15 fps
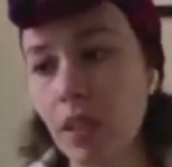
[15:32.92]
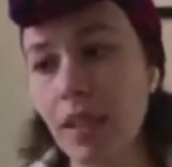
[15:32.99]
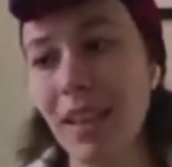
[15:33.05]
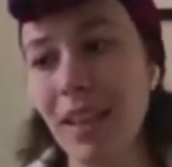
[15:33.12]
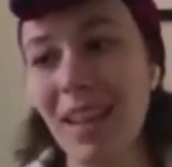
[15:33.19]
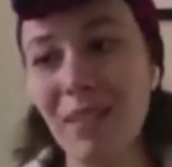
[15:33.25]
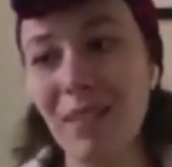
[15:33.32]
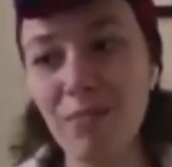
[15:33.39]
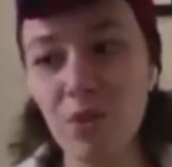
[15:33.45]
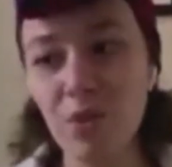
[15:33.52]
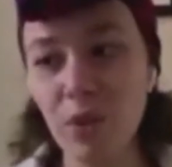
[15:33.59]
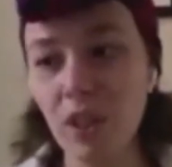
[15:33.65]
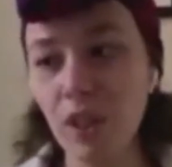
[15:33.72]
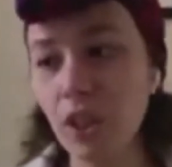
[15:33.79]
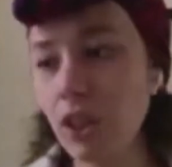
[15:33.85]
I'm
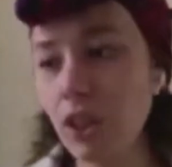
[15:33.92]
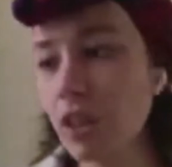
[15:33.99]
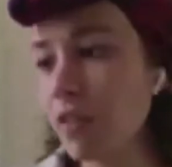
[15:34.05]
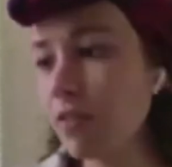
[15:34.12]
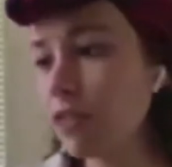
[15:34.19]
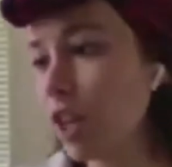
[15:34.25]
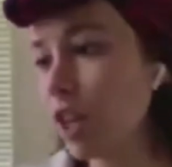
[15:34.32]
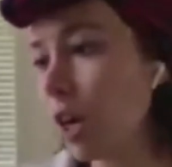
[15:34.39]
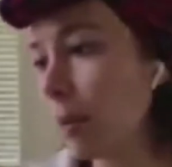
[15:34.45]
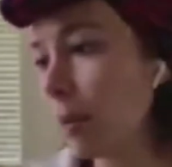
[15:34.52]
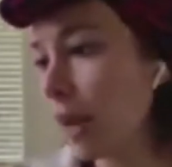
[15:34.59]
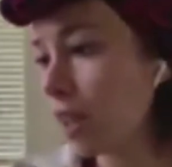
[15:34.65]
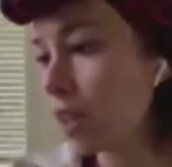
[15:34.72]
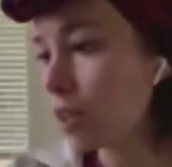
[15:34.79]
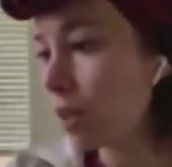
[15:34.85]
doing a good enough job
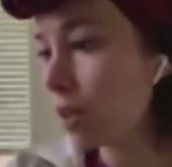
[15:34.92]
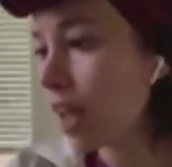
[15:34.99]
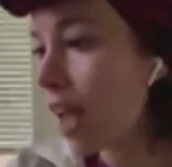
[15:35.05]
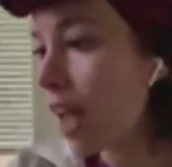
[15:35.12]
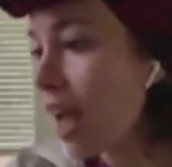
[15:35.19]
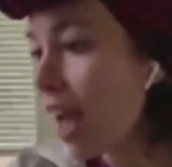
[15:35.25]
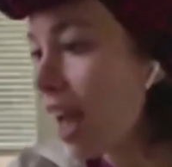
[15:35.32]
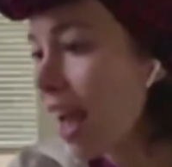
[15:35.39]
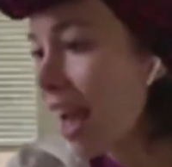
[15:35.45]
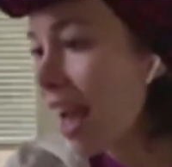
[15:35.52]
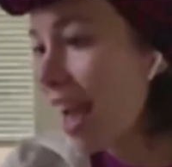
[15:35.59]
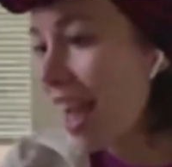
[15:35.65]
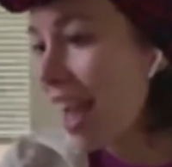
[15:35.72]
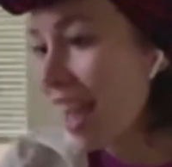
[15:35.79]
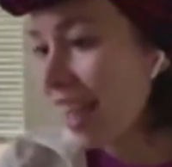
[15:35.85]
answering.
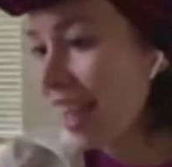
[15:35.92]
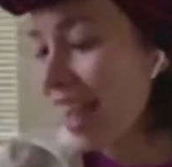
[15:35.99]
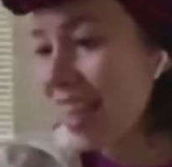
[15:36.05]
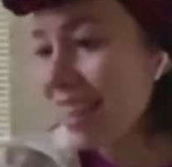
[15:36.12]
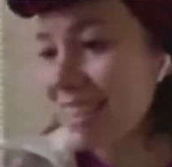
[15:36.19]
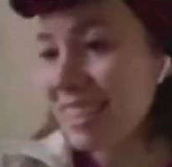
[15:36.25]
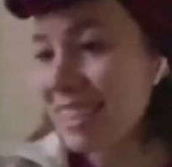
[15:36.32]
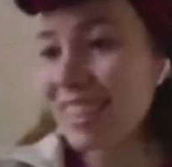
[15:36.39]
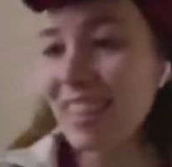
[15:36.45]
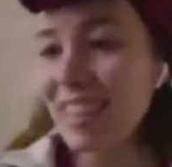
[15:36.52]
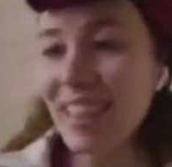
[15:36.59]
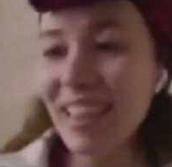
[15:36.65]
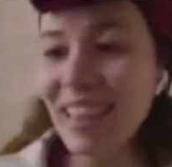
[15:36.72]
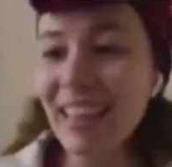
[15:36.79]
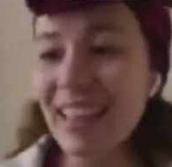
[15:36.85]
Hey
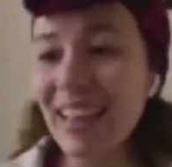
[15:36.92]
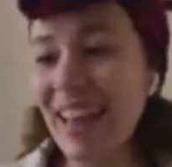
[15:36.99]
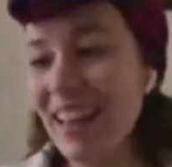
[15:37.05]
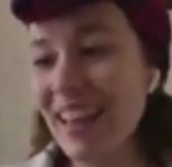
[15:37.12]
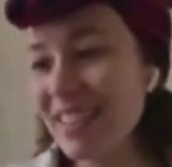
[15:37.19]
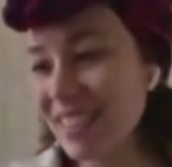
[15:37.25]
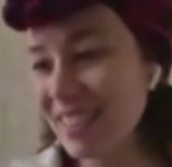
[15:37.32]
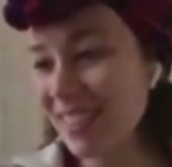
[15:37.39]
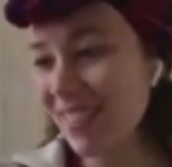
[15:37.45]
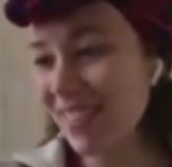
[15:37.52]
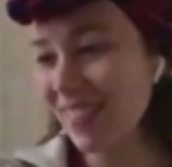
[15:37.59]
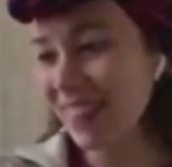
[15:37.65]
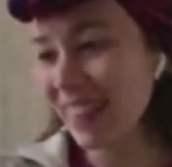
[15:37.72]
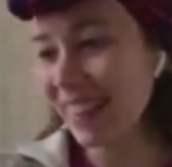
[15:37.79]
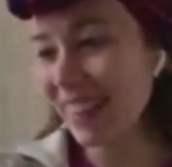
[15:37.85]
Ashley, how's it
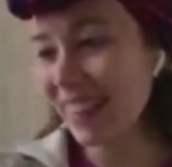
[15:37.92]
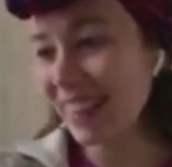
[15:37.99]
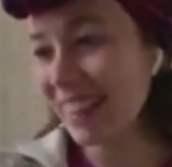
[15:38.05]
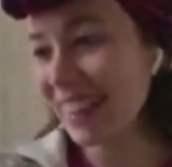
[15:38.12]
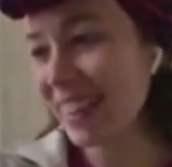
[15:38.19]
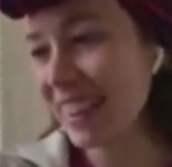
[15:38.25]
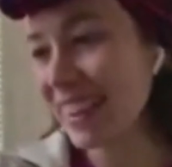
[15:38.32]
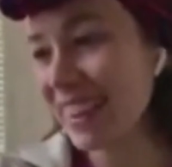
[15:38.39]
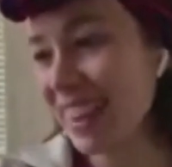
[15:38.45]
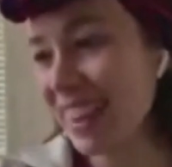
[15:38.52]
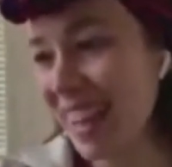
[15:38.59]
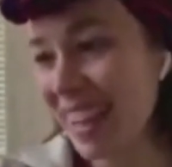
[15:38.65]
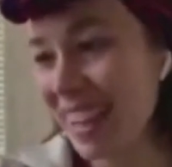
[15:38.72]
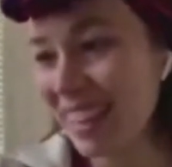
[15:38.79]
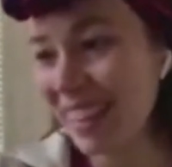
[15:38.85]
going?
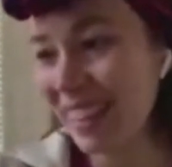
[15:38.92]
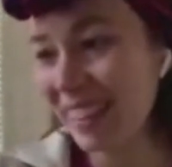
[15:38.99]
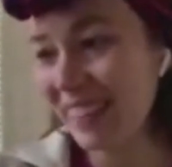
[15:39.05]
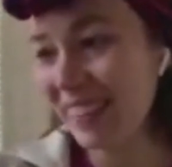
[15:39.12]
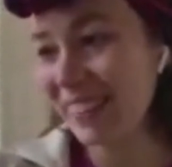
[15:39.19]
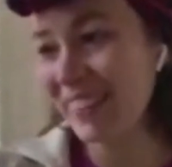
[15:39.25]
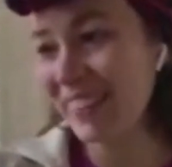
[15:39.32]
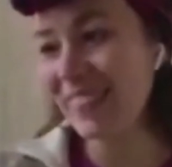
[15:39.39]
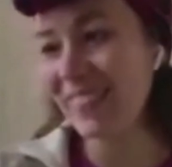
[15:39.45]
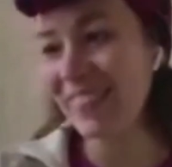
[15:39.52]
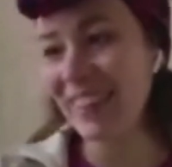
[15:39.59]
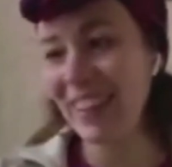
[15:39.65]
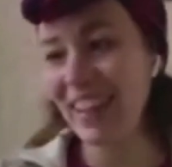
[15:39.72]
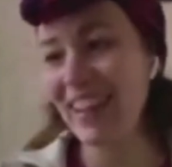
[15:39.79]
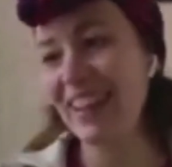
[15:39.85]
Thank you.
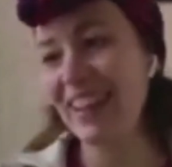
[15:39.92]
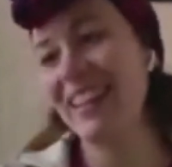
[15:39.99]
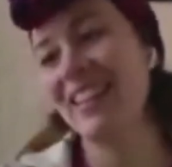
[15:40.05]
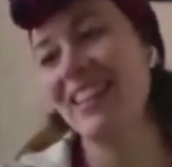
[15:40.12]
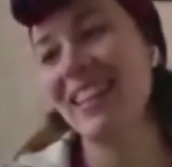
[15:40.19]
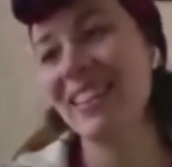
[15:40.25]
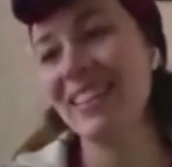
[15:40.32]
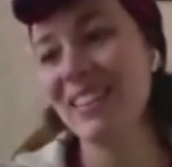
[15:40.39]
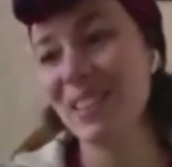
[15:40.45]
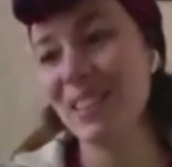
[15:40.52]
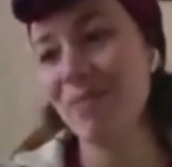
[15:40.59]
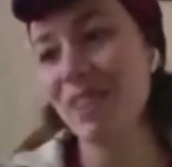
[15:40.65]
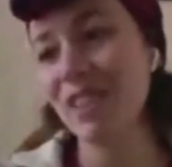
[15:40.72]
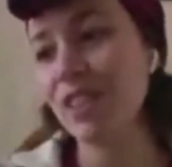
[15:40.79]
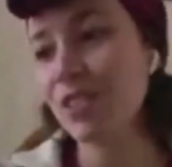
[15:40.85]
Thank you so
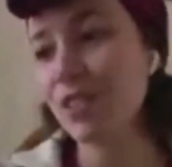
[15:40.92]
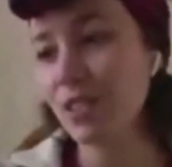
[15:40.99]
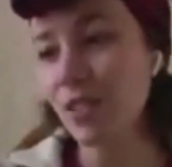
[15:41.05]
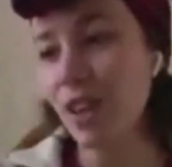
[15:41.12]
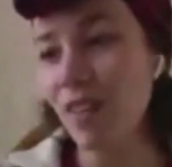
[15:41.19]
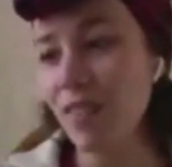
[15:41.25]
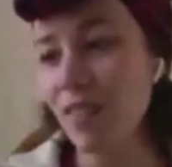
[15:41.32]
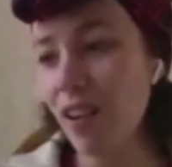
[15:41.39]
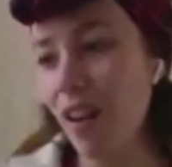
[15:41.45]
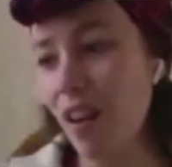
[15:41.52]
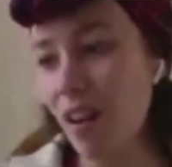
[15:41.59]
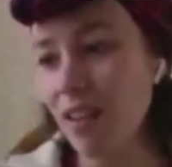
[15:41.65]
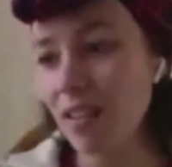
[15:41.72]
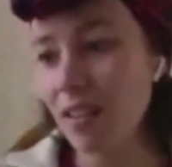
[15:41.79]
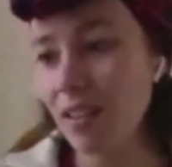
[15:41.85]
much. You too. Have an
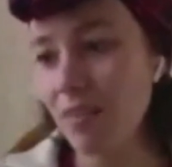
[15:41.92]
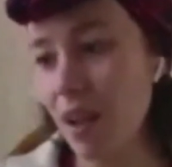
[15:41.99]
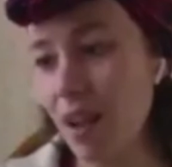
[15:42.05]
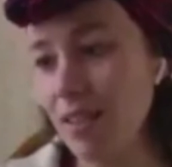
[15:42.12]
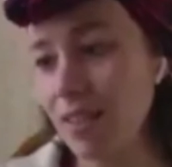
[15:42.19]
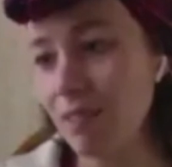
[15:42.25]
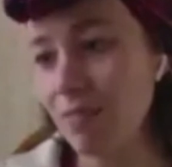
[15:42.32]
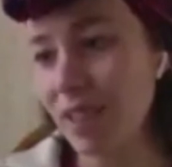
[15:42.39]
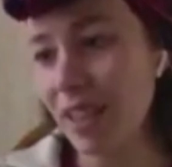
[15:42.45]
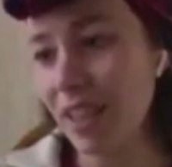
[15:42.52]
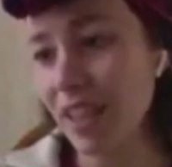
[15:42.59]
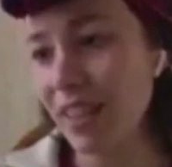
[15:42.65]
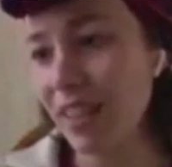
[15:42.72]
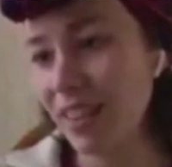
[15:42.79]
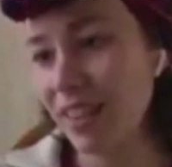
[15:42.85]
awesome, awesome
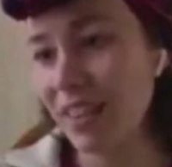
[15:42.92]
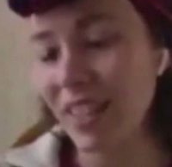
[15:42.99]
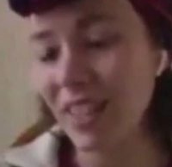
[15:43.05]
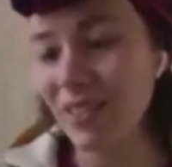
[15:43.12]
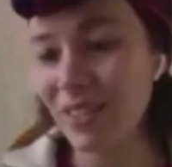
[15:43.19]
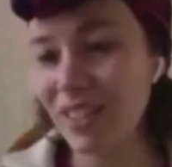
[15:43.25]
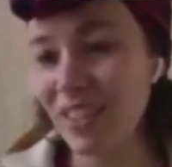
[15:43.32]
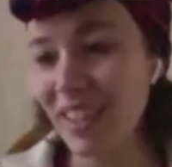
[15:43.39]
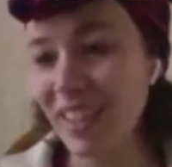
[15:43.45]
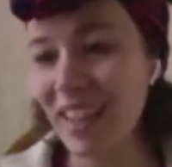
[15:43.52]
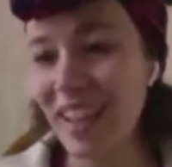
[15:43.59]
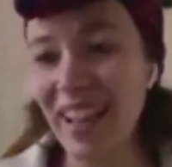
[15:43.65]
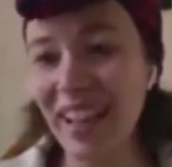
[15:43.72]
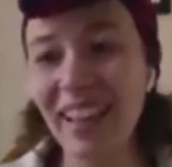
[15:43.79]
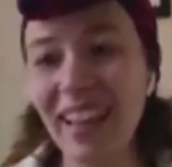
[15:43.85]
day. Thanks for saying hi.